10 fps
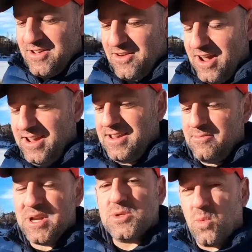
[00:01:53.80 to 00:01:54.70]
All right,
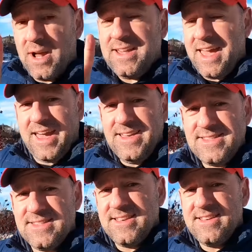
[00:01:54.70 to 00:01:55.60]
but it's one
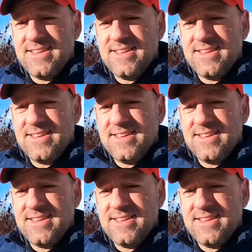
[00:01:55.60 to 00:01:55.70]
case,